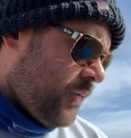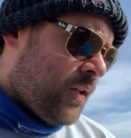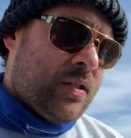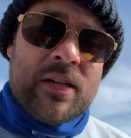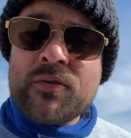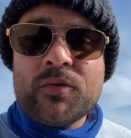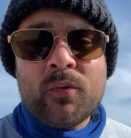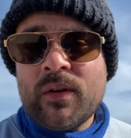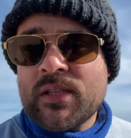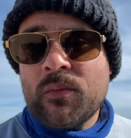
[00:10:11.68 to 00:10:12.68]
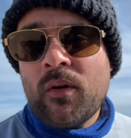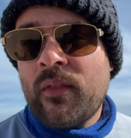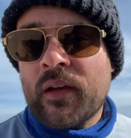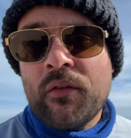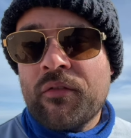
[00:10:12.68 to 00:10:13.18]
Chesil's always the one
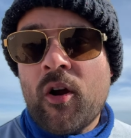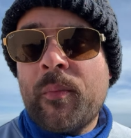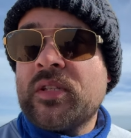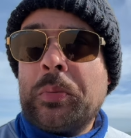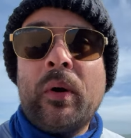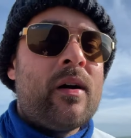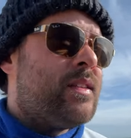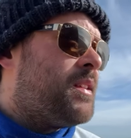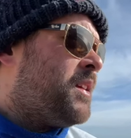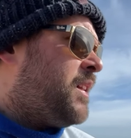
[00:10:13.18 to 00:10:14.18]
that can throw up a surprise.